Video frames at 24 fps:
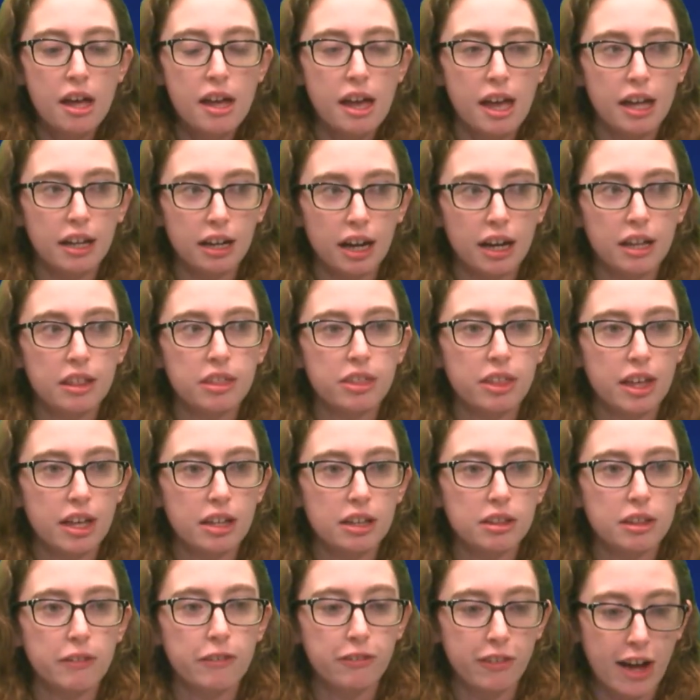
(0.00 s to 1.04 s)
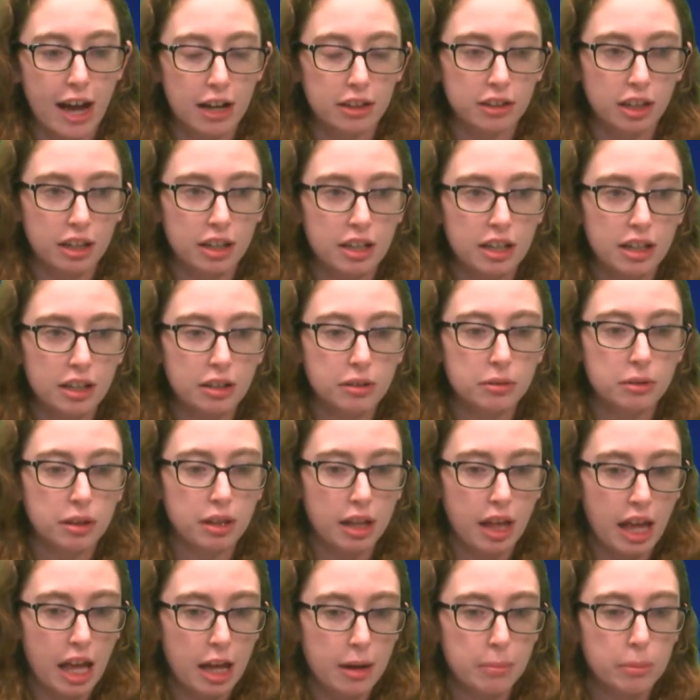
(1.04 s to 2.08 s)
And I think the fact that he's
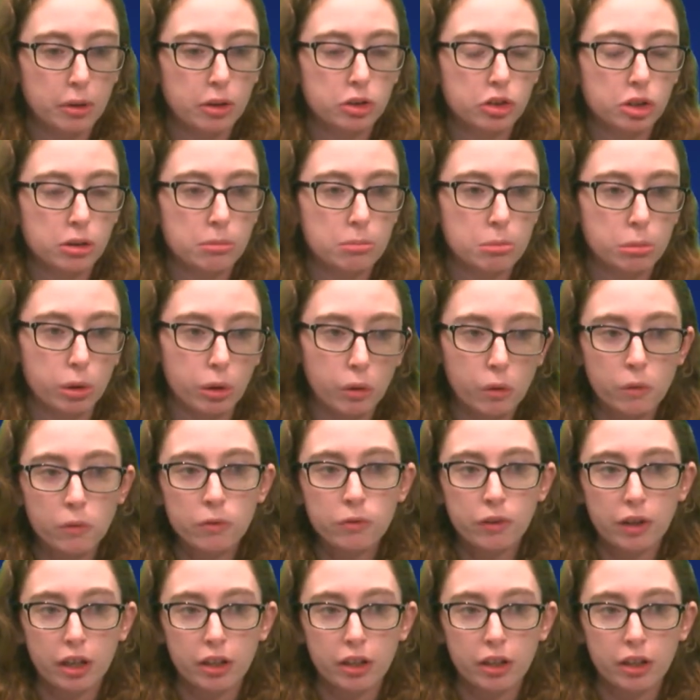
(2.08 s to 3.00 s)
able to move